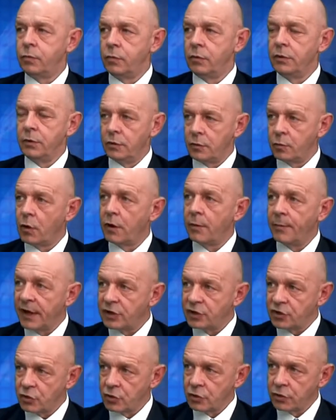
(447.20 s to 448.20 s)
you would want to make
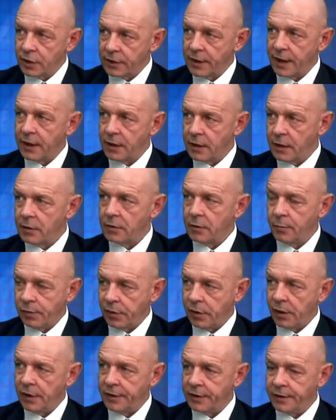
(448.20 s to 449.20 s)
sure that they are
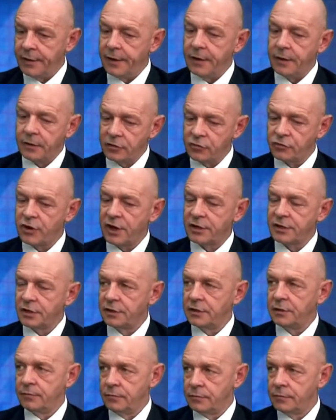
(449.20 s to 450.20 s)
applied and they're
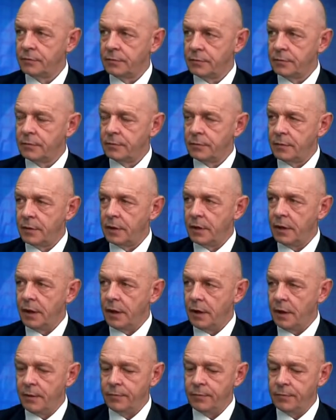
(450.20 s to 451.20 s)
contractually
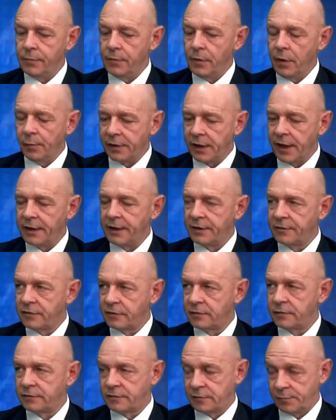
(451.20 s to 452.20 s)
obligated to
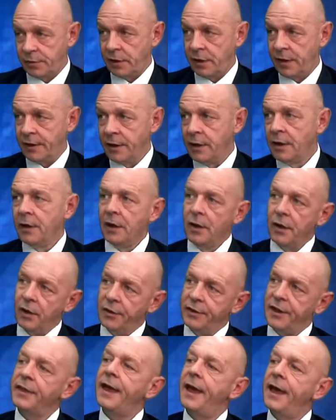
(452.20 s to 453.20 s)
supply. On
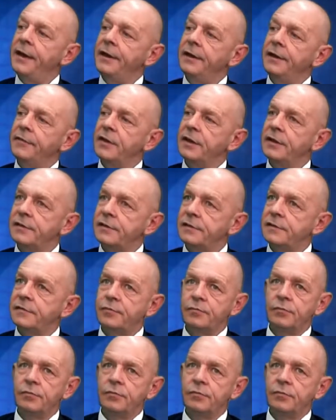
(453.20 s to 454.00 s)
the other hand, if it's